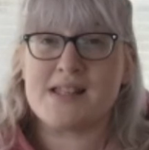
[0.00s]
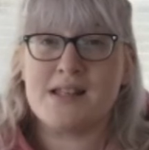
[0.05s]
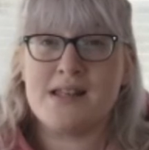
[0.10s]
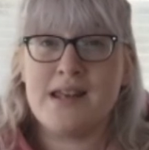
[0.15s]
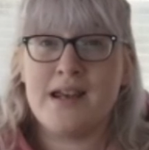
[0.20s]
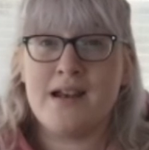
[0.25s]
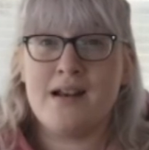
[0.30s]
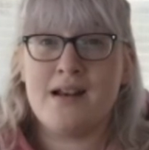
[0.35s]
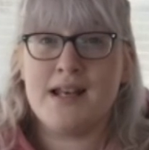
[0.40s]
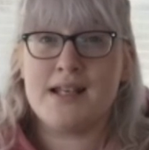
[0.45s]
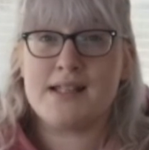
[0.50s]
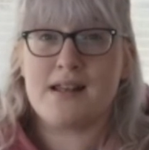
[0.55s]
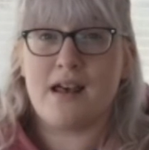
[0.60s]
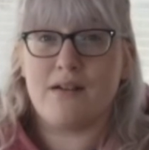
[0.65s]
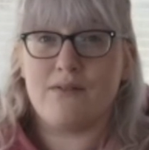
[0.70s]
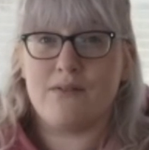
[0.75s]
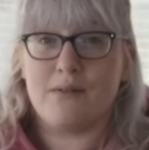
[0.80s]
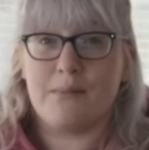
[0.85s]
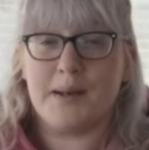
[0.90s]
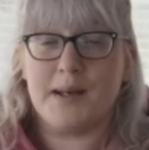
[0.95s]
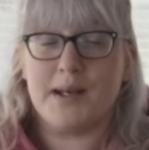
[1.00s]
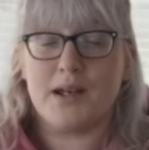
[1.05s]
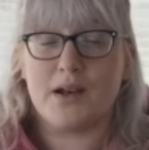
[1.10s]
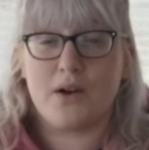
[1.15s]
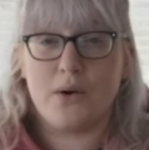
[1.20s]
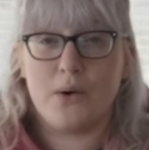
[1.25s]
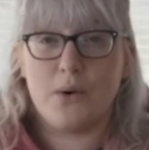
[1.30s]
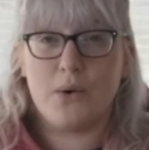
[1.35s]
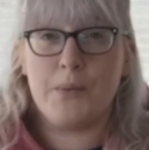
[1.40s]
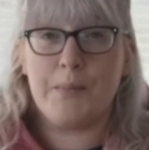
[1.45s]
nearly time for me to
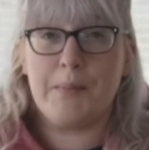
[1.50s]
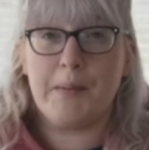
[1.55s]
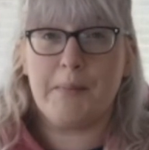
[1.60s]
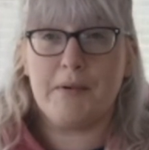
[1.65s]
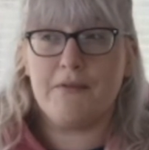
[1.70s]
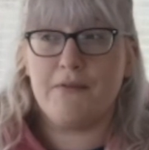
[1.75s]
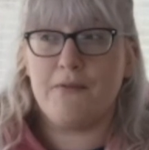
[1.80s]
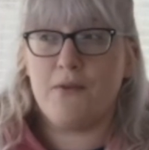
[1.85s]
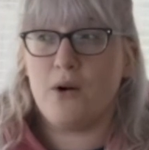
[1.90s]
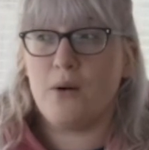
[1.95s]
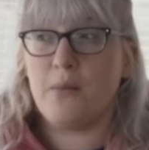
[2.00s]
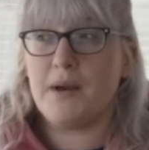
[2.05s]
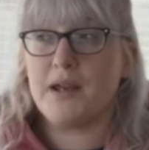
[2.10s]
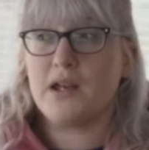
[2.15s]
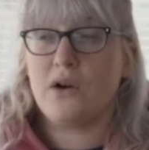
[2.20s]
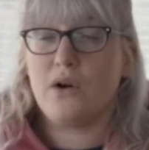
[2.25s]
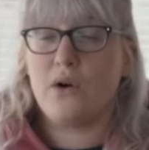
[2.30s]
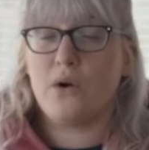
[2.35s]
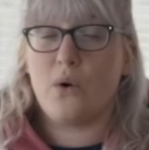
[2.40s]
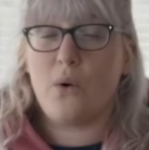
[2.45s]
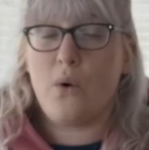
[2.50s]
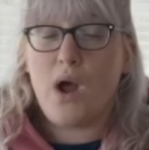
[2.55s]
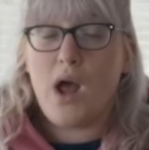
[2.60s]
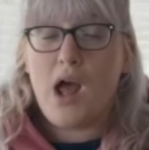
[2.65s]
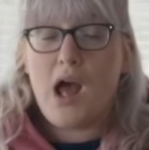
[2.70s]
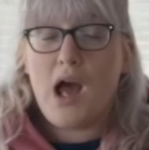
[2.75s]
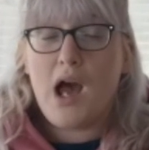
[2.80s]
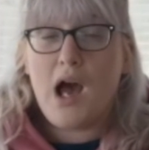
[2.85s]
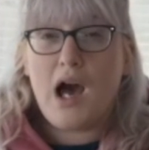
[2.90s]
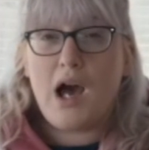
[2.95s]
go, but before we go,
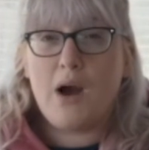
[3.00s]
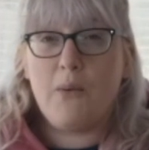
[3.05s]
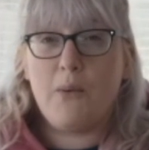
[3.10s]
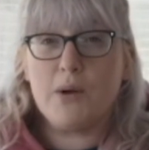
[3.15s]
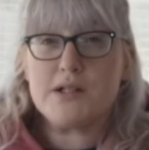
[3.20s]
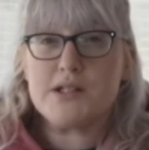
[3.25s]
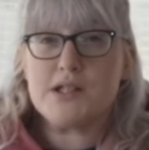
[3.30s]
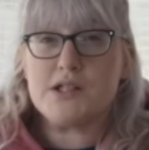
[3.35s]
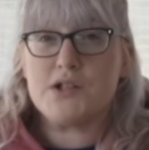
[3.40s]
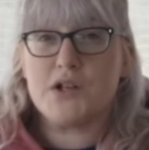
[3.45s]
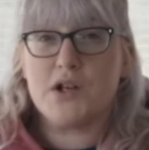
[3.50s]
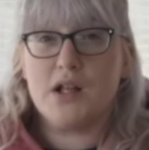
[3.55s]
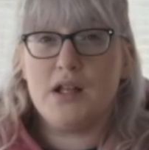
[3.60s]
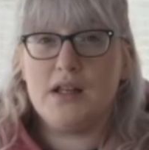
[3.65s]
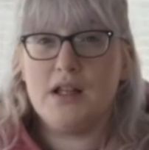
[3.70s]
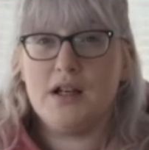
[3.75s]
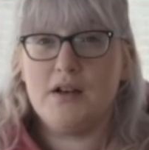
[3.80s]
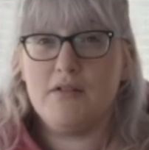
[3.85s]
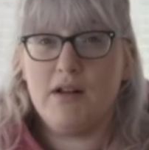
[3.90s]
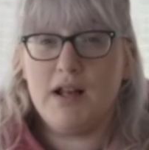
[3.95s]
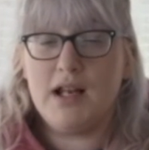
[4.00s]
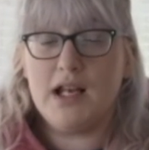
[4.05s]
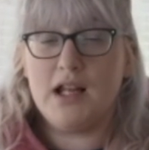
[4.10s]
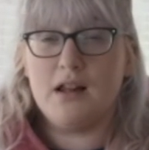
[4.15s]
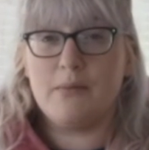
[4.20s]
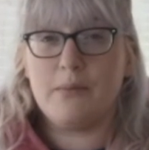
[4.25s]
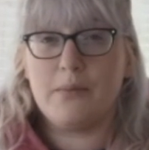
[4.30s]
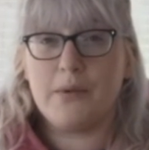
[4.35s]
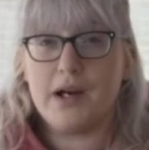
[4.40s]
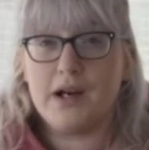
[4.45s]
I want to do a lovely
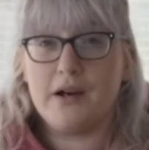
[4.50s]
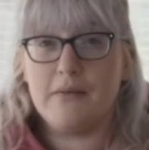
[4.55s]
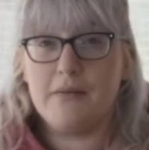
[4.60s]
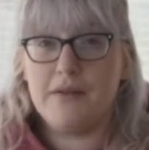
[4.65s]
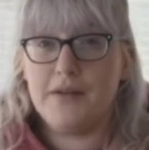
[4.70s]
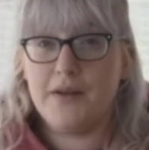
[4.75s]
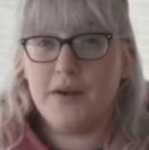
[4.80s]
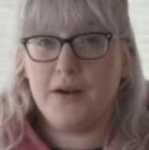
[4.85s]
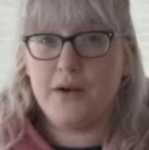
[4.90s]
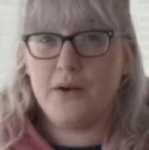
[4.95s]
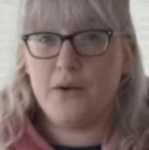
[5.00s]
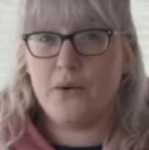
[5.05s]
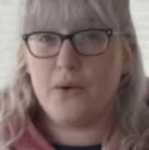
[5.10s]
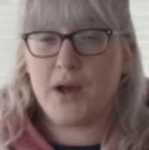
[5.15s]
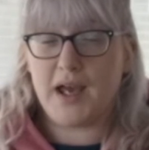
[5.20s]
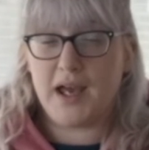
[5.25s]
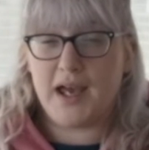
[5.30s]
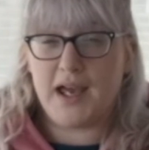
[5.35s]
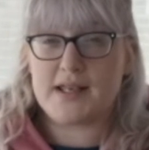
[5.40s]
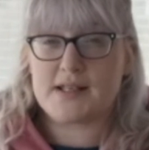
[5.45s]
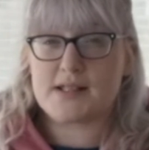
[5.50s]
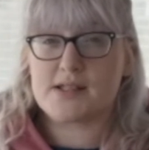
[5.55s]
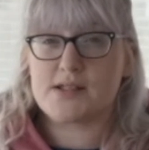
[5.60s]
little prayer with you, okay?